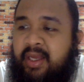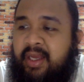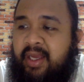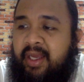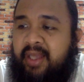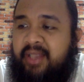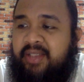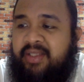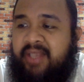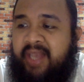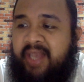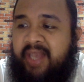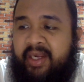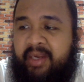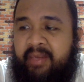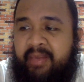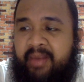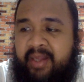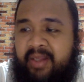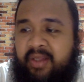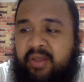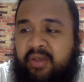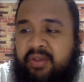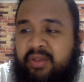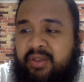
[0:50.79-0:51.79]
It's
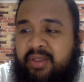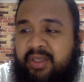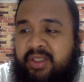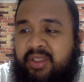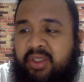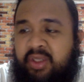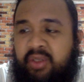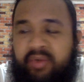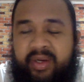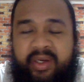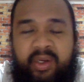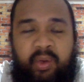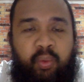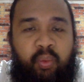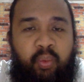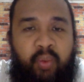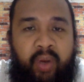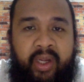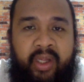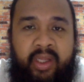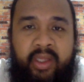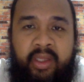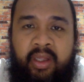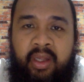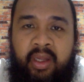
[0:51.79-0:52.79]
Sacramento, so that's already
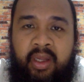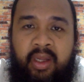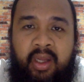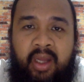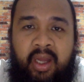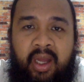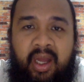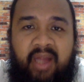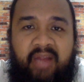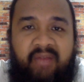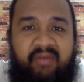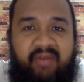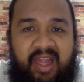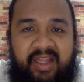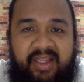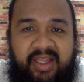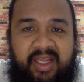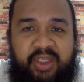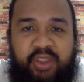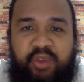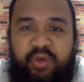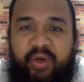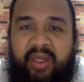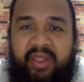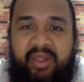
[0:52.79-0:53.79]
one
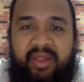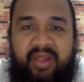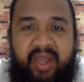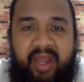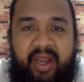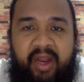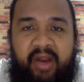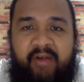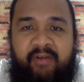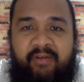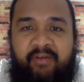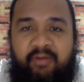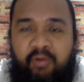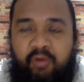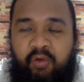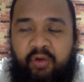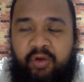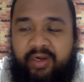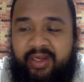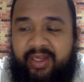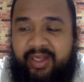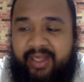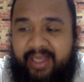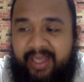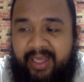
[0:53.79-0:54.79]
advantage right there
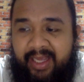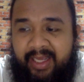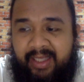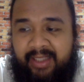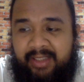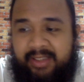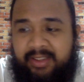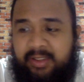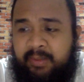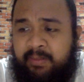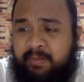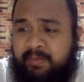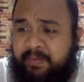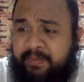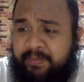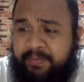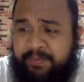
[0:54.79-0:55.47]
for the Kings.